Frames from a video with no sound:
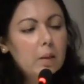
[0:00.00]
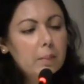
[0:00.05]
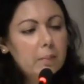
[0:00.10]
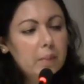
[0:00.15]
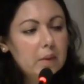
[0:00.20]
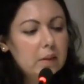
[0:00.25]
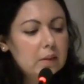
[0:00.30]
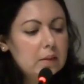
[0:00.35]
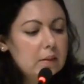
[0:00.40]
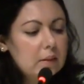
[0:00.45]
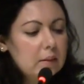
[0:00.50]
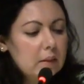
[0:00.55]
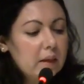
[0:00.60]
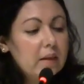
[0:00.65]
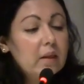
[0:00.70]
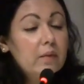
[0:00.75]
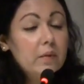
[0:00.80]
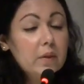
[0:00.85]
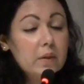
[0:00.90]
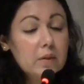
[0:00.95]
But uh,
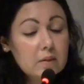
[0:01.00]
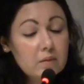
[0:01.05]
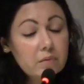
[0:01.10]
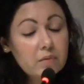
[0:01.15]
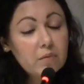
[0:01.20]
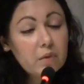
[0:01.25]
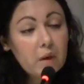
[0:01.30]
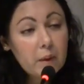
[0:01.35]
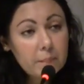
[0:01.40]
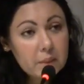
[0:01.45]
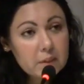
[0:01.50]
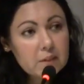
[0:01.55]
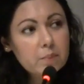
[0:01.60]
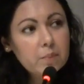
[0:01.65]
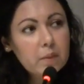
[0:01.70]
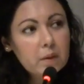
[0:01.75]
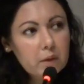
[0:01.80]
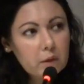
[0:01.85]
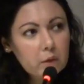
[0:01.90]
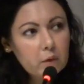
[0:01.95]
anyway, it's
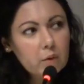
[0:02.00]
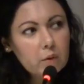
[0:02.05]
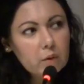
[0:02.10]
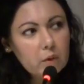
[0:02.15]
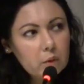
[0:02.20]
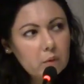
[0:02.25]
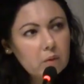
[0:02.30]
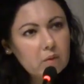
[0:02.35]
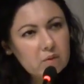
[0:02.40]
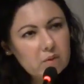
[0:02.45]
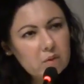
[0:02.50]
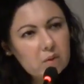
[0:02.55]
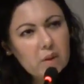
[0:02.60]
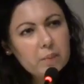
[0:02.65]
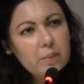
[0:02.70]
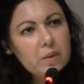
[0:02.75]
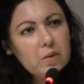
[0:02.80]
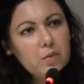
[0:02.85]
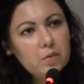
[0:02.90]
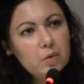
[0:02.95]
abysmally low. I
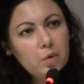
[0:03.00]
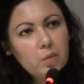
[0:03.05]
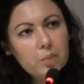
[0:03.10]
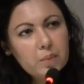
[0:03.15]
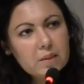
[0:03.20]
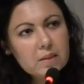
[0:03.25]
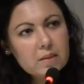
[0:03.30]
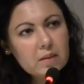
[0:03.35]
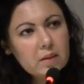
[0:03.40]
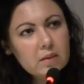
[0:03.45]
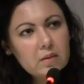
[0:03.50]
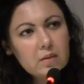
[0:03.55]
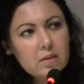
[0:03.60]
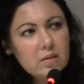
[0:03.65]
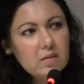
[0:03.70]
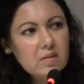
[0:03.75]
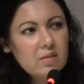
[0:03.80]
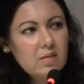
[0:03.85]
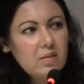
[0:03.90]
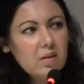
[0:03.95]
mean, 2%
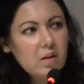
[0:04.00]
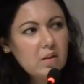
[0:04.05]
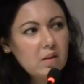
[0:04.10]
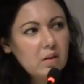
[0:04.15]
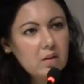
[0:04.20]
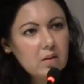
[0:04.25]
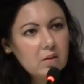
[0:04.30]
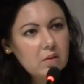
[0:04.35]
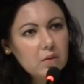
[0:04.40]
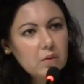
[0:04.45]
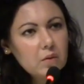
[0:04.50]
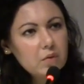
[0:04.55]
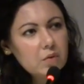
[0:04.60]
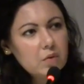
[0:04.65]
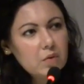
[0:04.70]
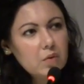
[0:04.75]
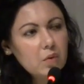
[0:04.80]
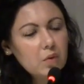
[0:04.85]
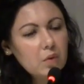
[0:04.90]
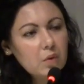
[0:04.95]
is nothing, you know.
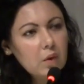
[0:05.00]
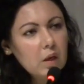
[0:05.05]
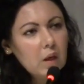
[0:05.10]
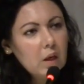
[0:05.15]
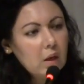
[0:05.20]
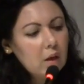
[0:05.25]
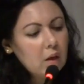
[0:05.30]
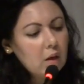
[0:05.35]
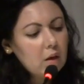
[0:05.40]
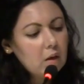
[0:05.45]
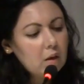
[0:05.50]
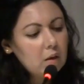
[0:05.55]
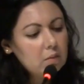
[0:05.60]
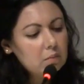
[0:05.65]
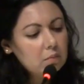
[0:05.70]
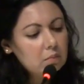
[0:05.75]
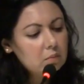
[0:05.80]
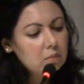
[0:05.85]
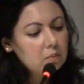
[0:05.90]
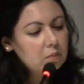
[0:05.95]
So,
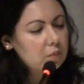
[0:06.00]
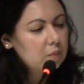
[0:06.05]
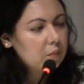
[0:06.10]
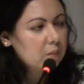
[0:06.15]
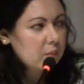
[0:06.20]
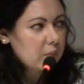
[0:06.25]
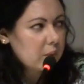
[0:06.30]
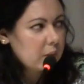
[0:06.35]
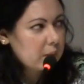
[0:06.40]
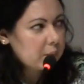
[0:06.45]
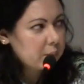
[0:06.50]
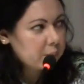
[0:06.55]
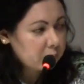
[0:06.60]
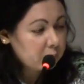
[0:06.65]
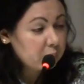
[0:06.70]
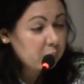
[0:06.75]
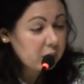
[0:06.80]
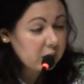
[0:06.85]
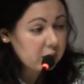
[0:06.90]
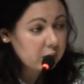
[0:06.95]
um, well,
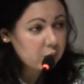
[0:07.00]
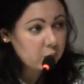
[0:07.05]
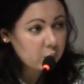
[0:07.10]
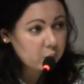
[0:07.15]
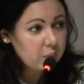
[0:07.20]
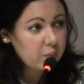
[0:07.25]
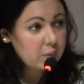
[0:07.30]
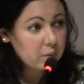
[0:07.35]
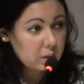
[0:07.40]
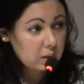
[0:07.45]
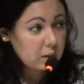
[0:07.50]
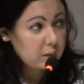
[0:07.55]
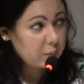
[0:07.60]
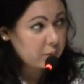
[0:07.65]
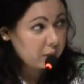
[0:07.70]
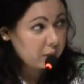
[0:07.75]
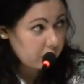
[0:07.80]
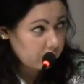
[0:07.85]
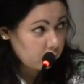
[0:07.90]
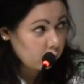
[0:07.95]
we do, uh,
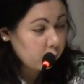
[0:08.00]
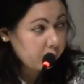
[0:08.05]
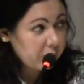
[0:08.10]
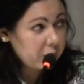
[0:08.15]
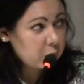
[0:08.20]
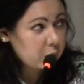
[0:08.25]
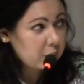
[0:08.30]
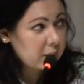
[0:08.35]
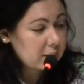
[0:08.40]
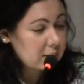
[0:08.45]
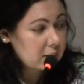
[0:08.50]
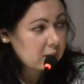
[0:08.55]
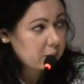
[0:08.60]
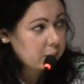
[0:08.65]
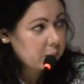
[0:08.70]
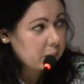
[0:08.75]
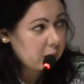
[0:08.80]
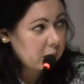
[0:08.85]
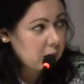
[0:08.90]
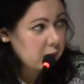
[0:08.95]
are hoping to get
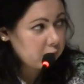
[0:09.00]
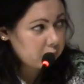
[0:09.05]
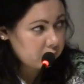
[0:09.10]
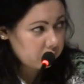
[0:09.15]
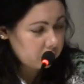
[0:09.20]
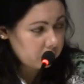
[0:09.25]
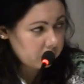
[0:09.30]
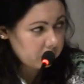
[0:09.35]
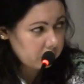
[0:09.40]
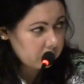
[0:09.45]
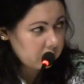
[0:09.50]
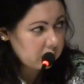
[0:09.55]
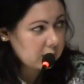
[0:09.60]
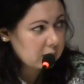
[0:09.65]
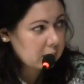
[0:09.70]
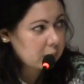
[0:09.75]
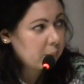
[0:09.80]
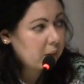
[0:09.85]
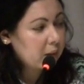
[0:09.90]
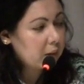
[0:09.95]
some money from
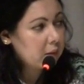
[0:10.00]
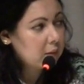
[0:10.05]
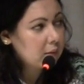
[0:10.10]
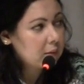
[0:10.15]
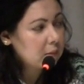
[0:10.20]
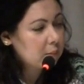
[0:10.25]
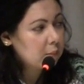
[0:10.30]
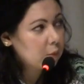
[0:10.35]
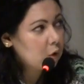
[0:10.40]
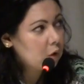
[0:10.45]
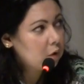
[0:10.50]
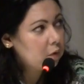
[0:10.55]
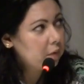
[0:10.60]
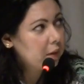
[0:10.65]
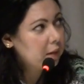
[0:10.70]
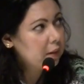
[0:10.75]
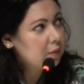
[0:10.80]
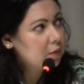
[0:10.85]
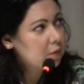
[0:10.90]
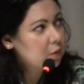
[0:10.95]
this mechanism called
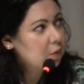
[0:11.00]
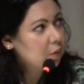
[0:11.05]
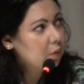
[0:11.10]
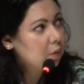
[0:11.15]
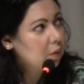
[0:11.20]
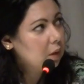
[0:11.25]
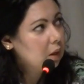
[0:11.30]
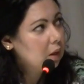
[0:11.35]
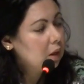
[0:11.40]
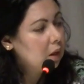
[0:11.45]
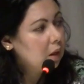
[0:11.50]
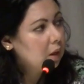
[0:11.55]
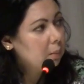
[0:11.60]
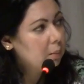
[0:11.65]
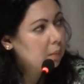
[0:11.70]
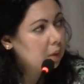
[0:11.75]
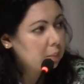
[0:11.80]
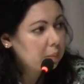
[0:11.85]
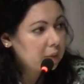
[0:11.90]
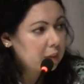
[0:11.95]
REDD. So
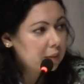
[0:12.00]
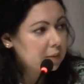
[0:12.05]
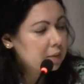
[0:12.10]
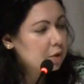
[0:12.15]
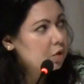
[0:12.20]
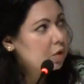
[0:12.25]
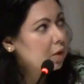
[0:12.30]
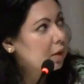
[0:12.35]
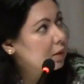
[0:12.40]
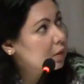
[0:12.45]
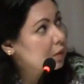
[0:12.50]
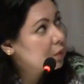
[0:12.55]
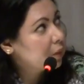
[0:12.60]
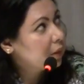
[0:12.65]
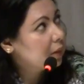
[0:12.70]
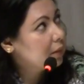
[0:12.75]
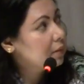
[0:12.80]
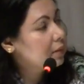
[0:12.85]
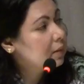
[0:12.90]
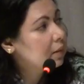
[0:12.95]
maybe there's a chance we
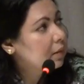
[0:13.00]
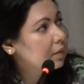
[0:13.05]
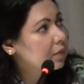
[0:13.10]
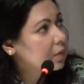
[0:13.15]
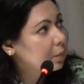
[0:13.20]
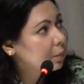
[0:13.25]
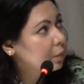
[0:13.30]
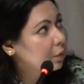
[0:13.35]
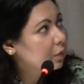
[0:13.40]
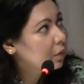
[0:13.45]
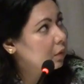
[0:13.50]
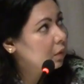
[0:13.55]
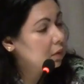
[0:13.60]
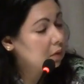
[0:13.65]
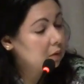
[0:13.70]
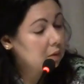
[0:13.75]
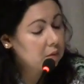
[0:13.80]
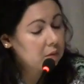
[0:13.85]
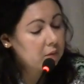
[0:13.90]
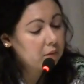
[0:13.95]
can save some of
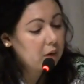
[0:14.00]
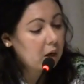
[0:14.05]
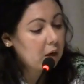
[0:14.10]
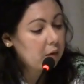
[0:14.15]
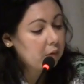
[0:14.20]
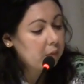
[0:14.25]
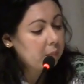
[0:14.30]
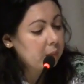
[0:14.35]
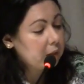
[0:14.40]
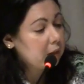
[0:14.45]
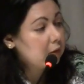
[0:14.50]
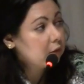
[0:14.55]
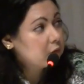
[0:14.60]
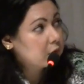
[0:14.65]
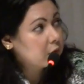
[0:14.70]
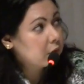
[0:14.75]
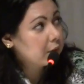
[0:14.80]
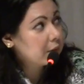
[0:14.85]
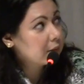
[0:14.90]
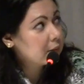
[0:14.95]
the, our remaining
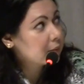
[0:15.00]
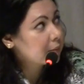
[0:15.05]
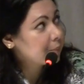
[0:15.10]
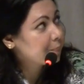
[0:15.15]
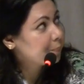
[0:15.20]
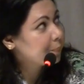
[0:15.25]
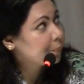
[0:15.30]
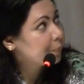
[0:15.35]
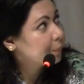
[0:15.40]
forests.